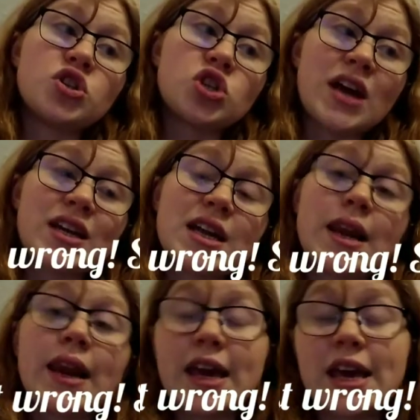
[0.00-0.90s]
Janet
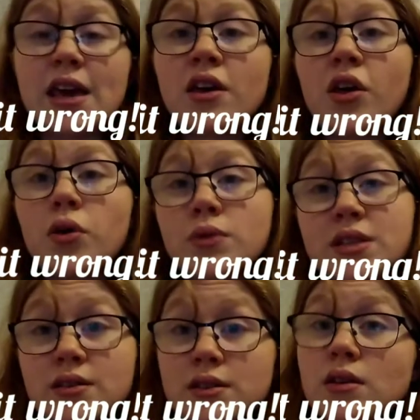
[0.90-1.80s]
Leigh, who
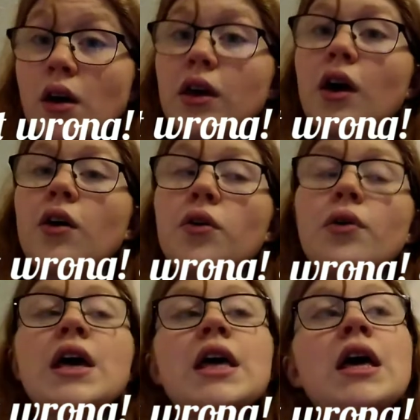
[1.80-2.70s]
was in Psycho,
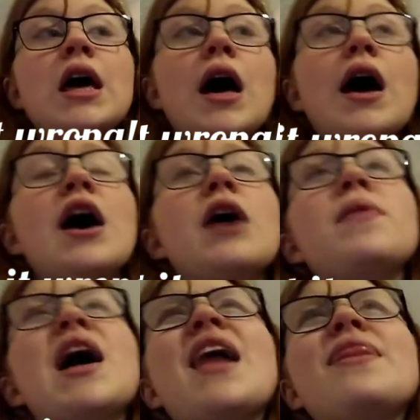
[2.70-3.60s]

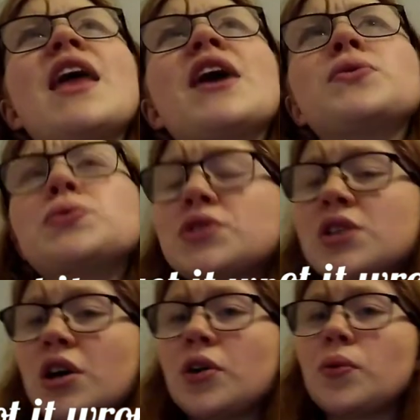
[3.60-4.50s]
and then
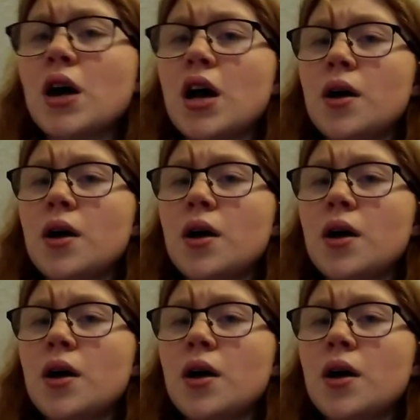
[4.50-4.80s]
also